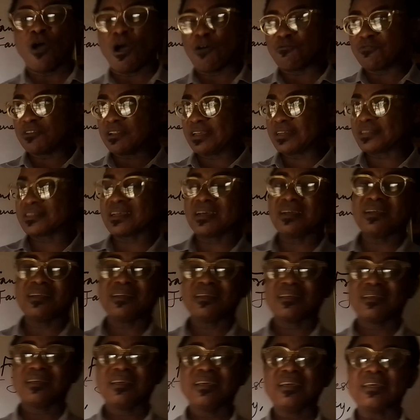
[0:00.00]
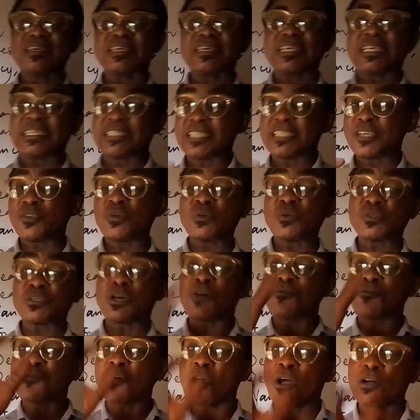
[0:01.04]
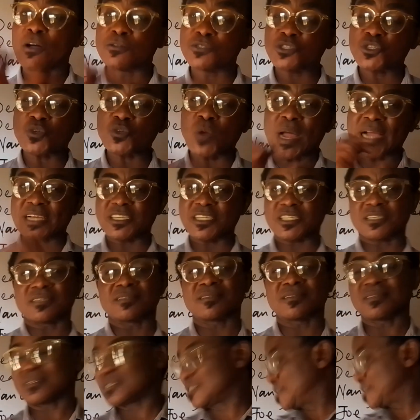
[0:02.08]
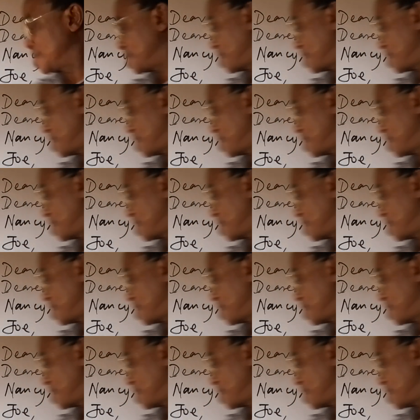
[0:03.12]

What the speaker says: of a letter is the use of contractions.